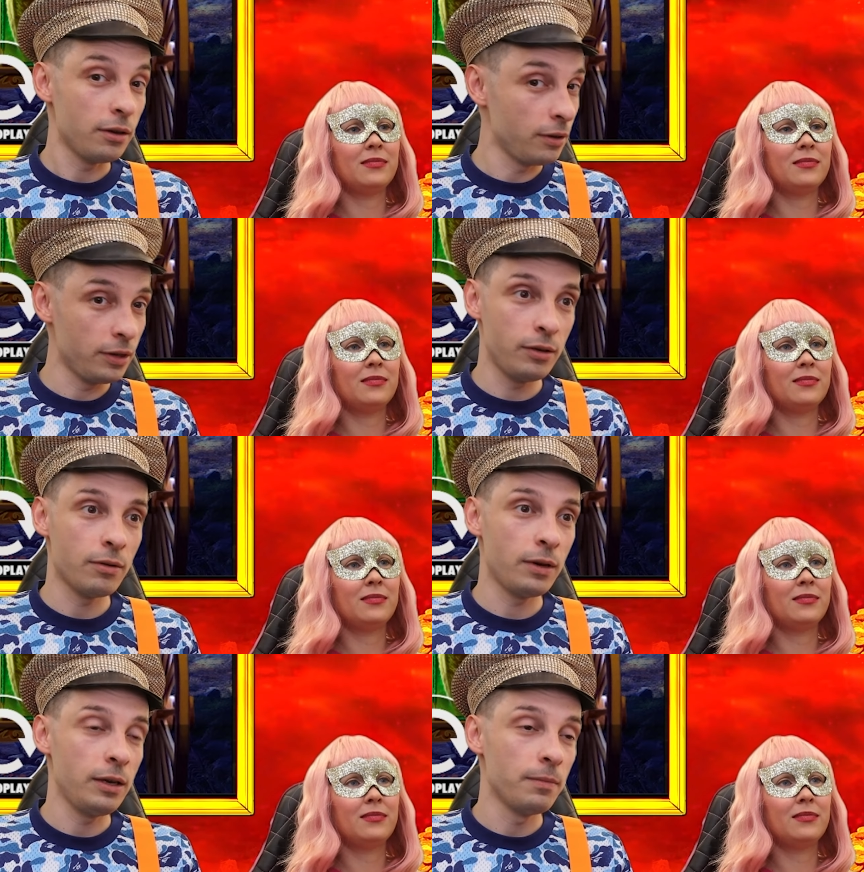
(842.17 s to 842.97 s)

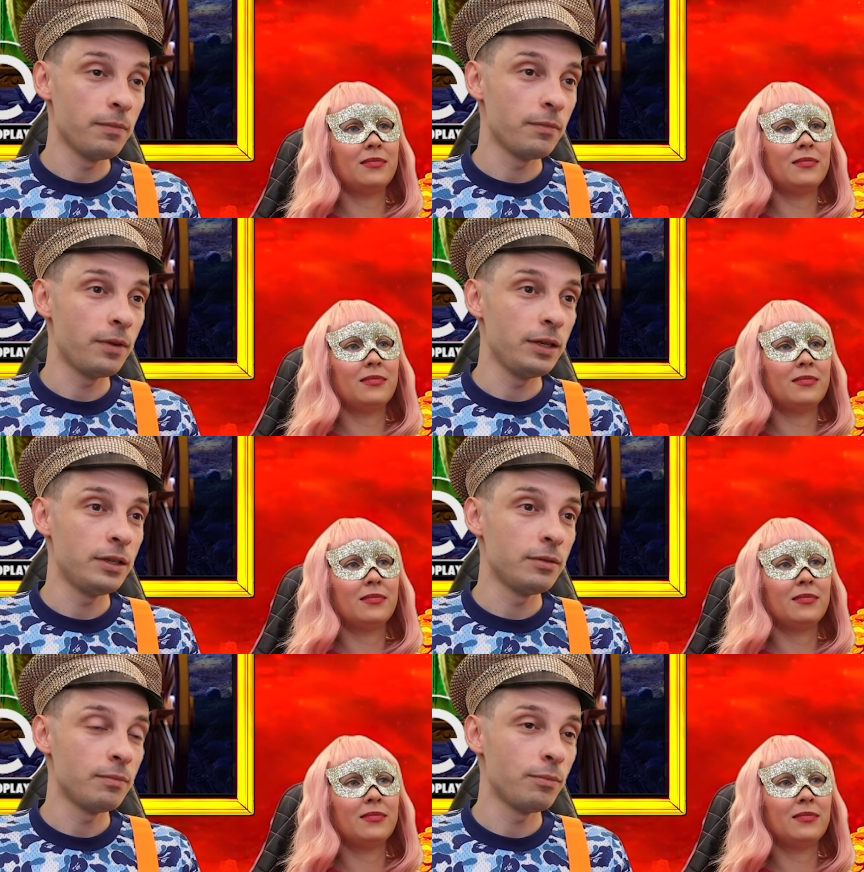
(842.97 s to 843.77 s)
Speaker 1: giveaway
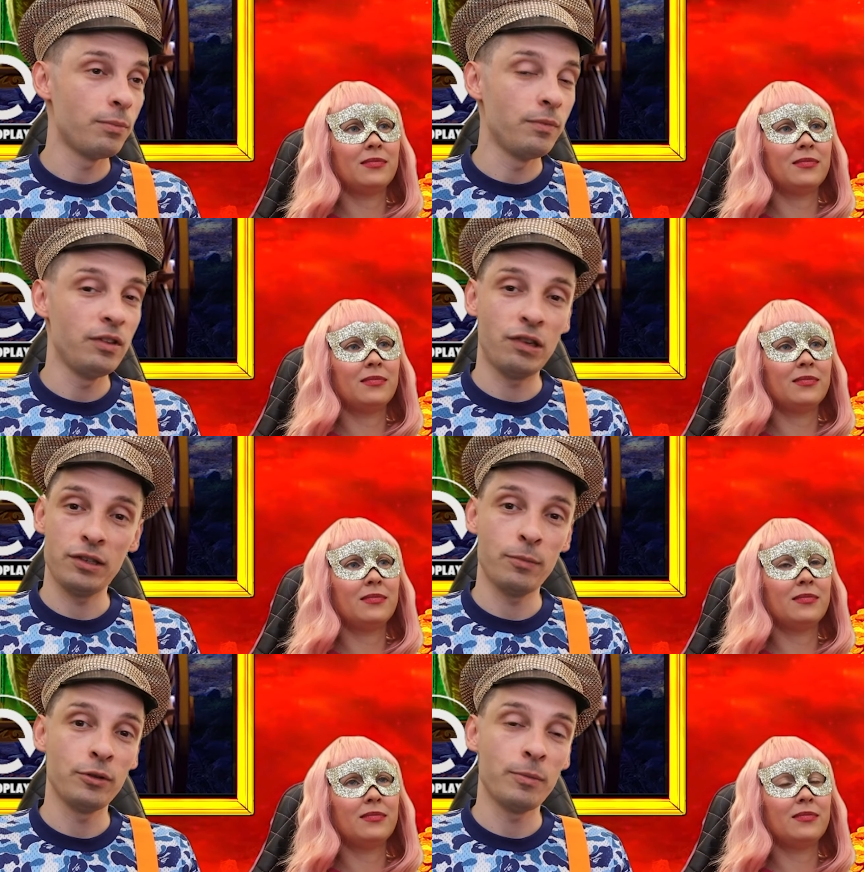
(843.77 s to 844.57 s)
waiting.
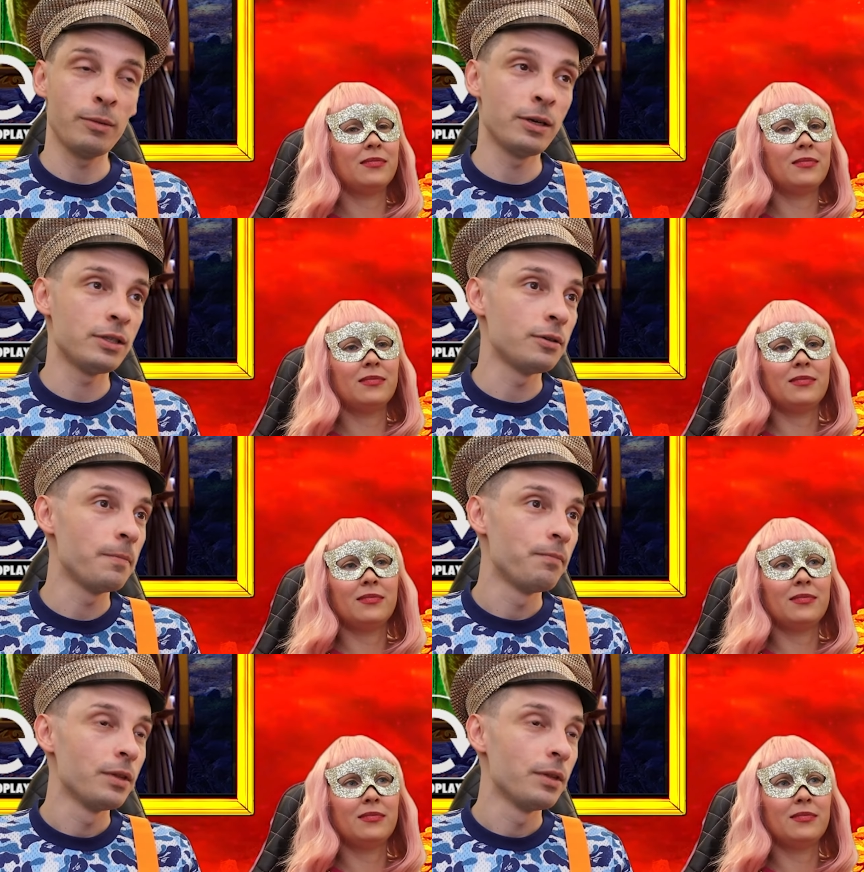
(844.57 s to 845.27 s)
Winchasers bonus by battle.